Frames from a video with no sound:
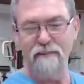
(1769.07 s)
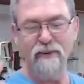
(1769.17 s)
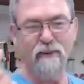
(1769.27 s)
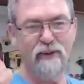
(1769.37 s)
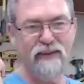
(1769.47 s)

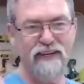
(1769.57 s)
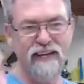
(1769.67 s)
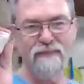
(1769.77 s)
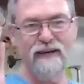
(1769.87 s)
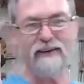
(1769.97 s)
But the one that
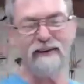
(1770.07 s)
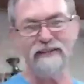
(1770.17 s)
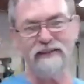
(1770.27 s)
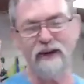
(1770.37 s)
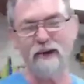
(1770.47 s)
came out
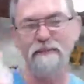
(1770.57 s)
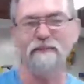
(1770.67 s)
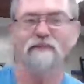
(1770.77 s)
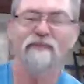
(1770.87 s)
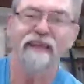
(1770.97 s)
on top
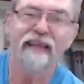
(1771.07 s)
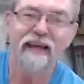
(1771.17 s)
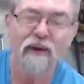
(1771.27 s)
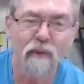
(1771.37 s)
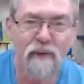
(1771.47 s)

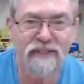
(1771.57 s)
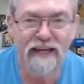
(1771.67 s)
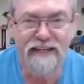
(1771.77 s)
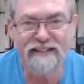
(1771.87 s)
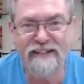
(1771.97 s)
was
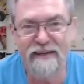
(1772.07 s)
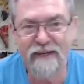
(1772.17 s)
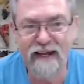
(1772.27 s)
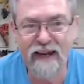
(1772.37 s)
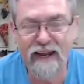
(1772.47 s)

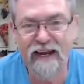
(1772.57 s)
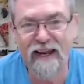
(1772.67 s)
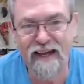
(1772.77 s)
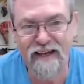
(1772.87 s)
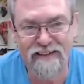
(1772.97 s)
Derek
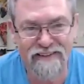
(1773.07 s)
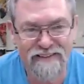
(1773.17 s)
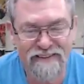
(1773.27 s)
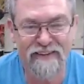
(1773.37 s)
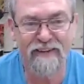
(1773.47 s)
Lark.
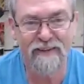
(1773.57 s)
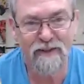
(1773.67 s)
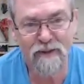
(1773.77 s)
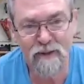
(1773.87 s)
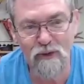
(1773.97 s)
Derek,
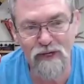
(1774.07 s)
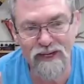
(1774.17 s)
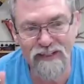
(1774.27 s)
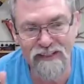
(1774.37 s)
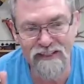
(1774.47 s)
you're
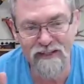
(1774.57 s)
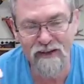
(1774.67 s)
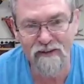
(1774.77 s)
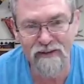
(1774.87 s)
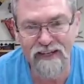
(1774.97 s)
getting this.
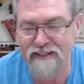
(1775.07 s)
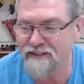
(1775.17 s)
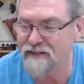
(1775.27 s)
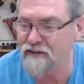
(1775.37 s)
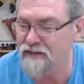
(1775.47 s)
I'll
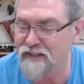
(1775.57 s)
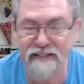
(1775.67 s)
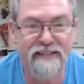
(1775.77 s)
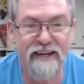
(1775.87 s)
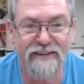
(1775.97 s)

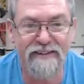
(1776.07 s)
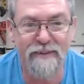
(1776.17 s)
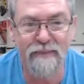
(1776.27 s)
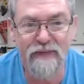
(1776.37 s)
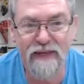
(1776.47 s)
send this down to
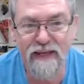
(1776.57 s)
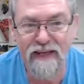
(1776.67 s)
you.